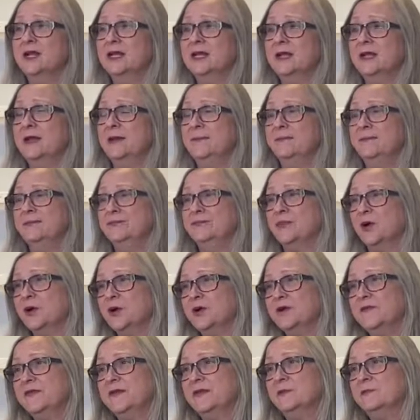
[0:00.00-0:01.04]
And part
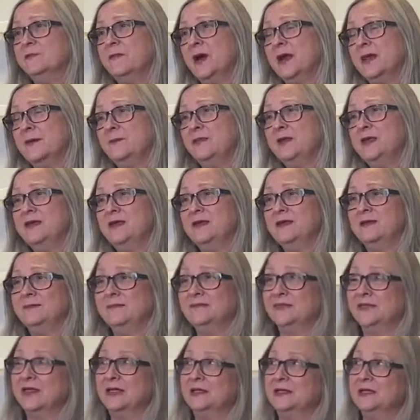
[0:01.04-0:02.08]
of it might be
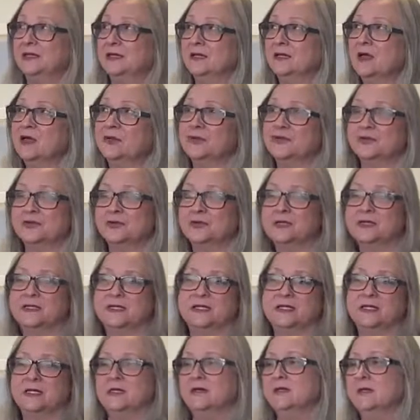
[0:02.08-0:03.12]
a little
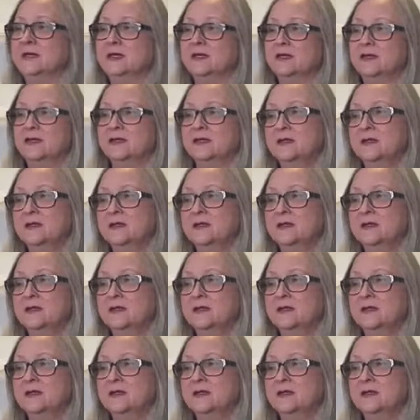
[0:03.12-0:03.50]
altruistic in that,